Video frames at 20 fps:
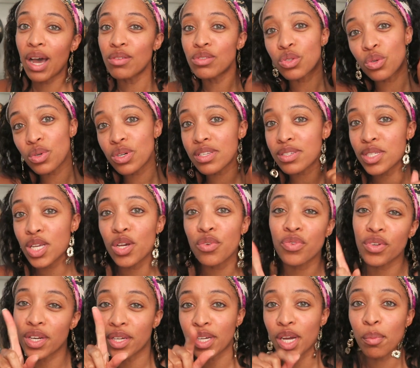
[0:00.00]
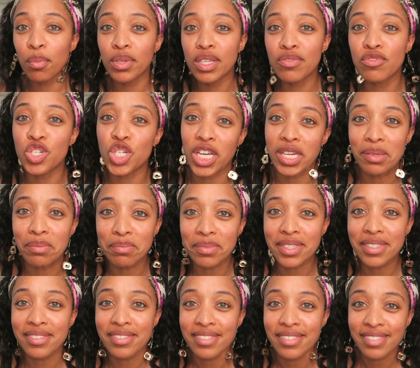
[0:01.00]
outdoor stuff and a couple of
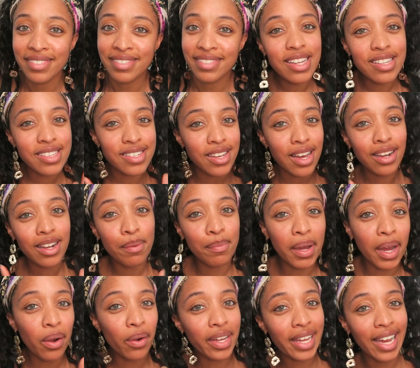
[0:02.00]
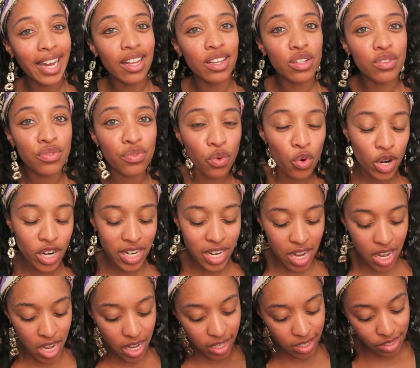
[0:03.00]
gyms. Let's talk about
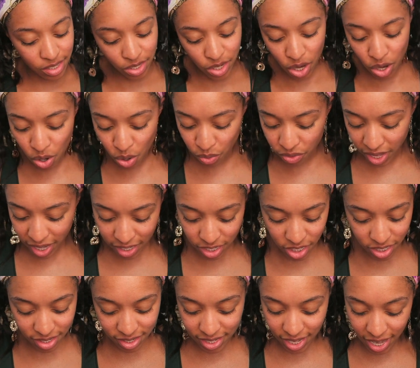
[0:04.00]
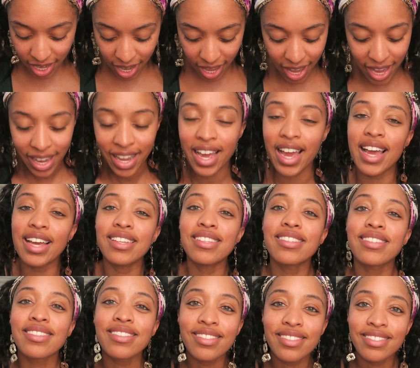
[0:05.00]
California. So they just said, hey
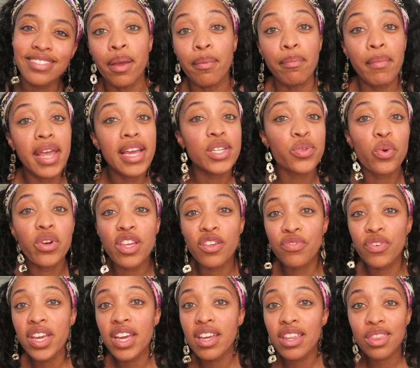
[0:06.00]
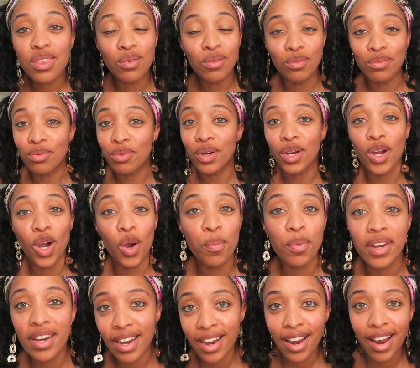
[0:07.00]
guys, May 25th, we're
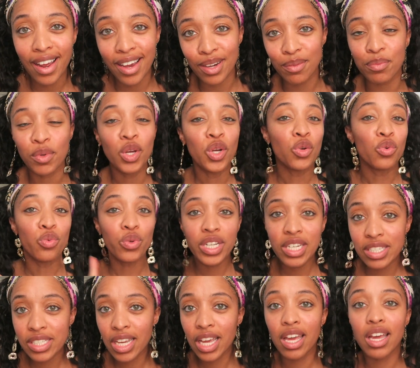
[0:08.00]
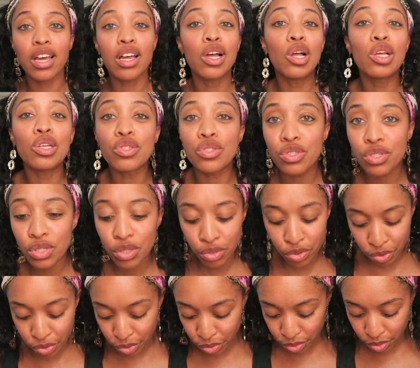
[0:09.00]
opening it up retail,
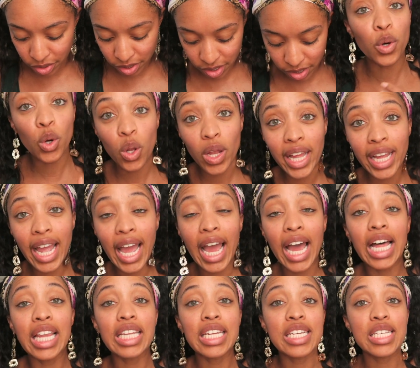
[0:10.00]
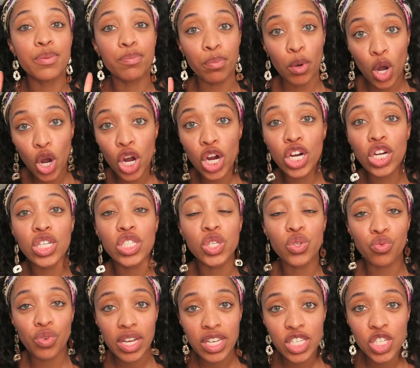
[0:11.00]
zoos, bowling alleys, bars,
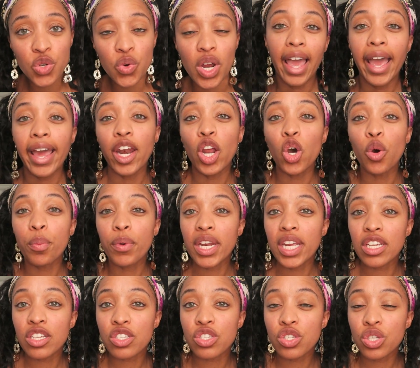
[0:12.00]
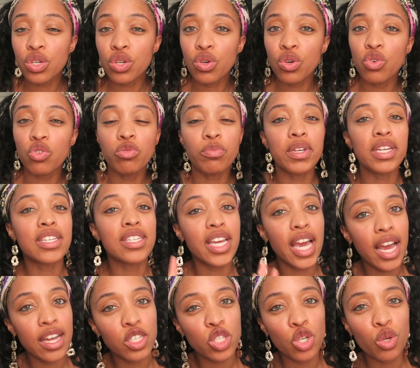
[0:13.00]
restaurants, and opening soon will be
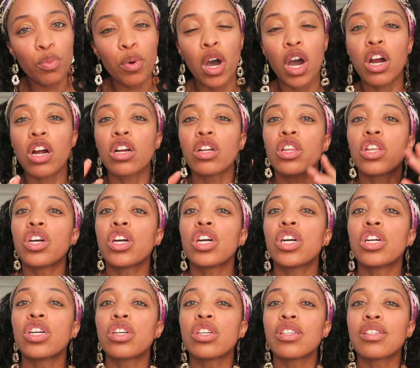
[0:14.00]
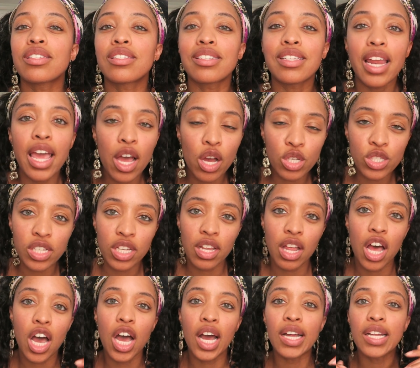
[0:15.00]
tattoo parlors, nail
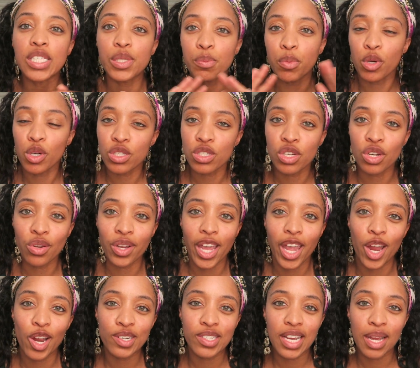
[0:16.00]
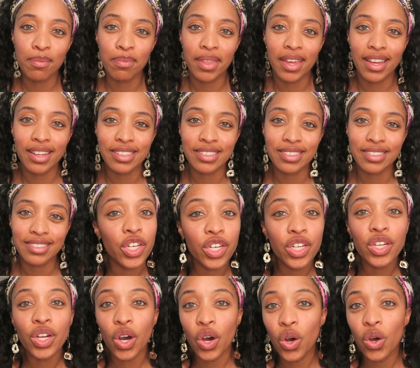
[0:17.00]
salons, personal care type things.
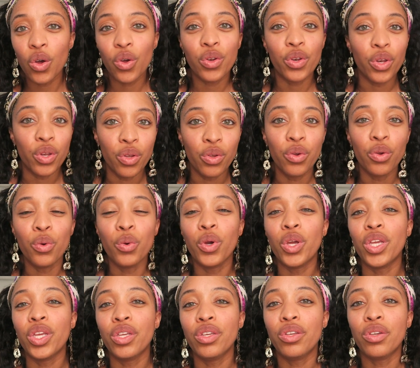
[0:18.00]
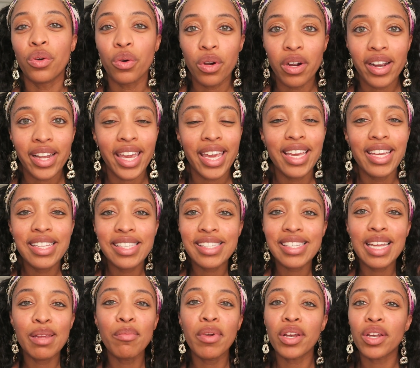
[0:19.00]
Good old New York. It
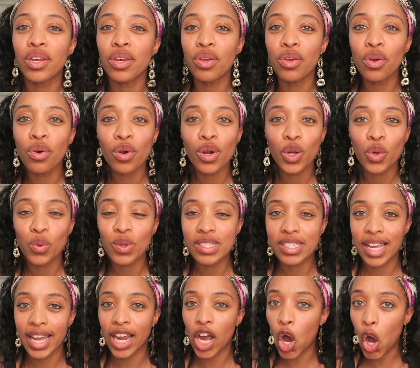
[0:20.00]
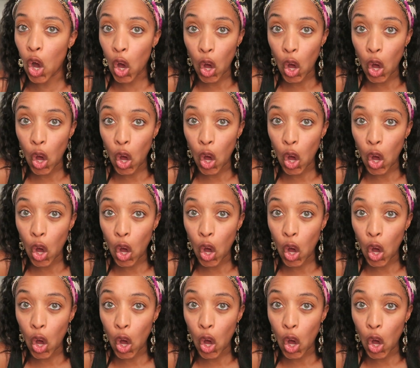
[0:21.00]
seemed like New York was like